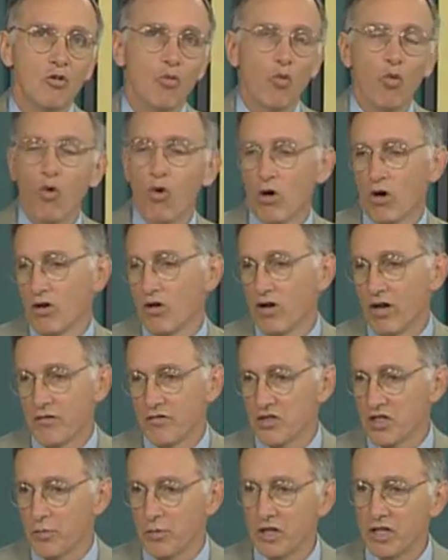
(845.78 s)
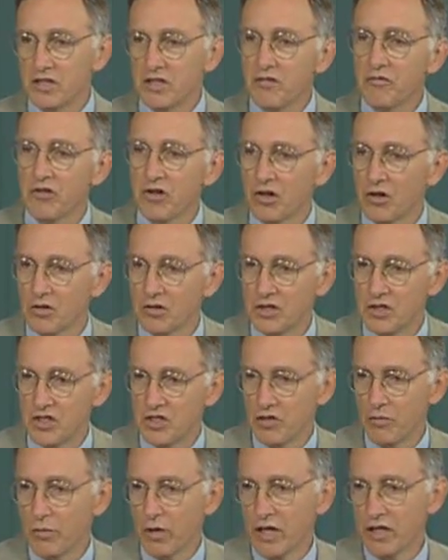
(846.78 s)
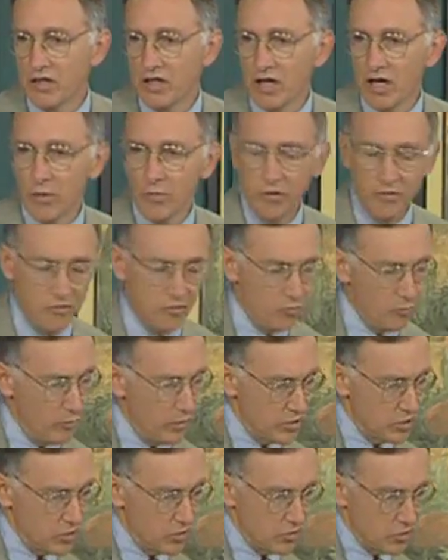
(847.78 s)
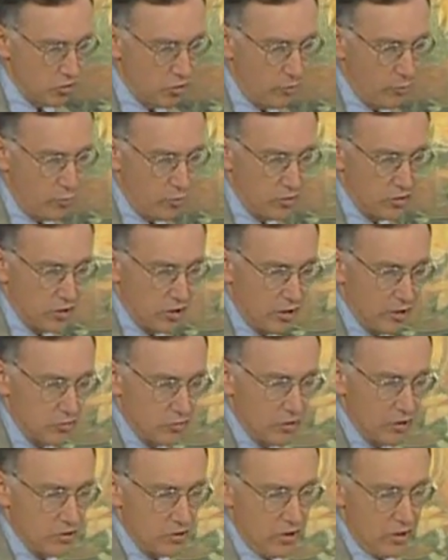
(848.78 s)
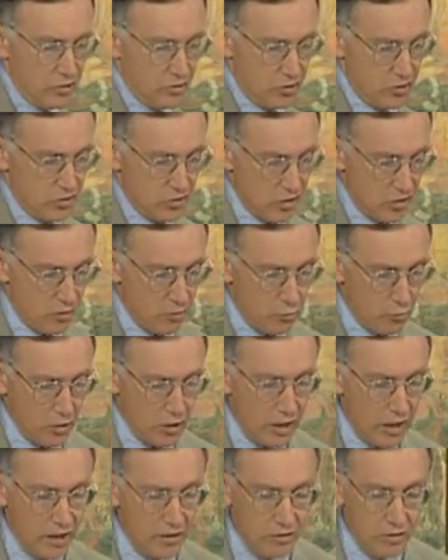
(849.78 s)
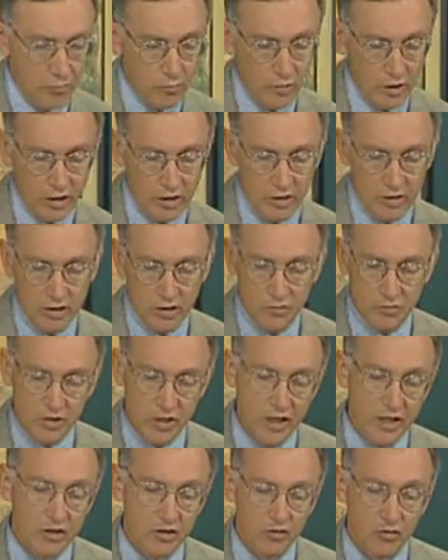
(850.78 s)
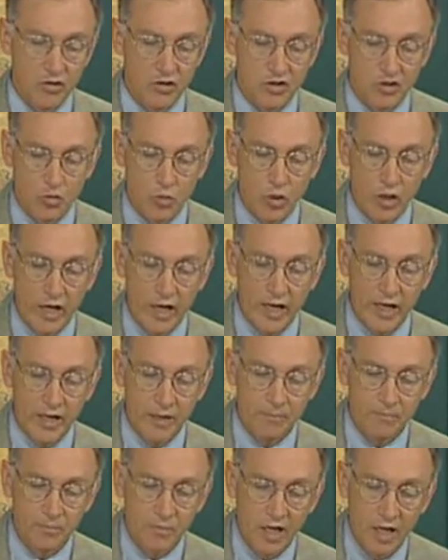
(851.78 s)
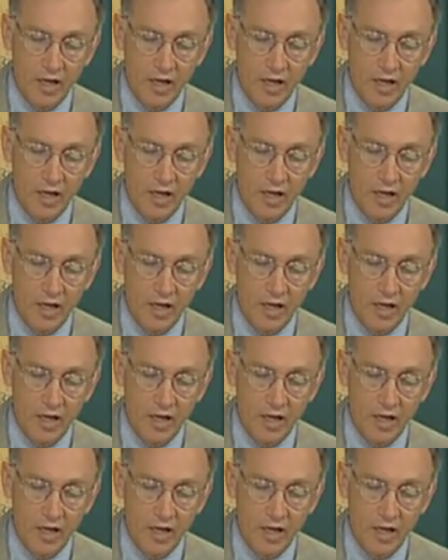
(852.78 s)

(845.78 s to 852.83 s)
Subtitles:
ward off some of the difficulties that might come if you misinterpret tantric teachings and apply them in a dangerous way.